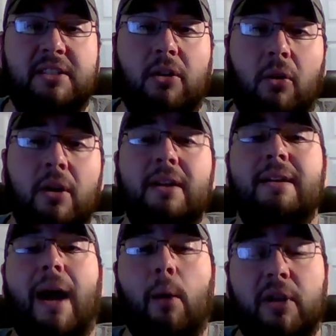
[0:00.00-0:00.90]
So
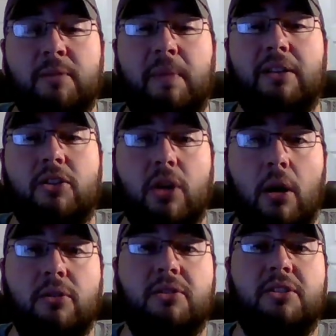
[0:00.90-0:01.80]
I would expect the
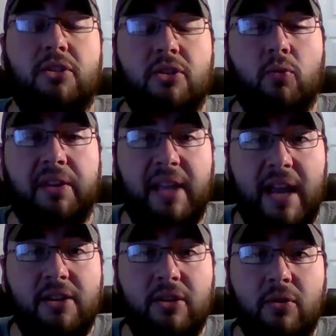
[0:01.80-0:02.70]
Chargers to do what
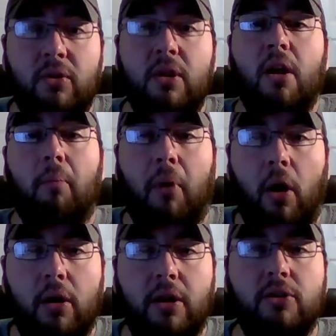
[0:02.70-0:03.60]
they do
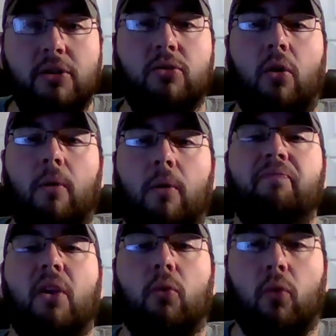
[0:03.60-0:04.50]
ball control,
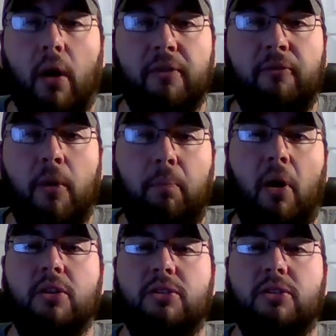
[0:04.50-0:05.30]
run the football.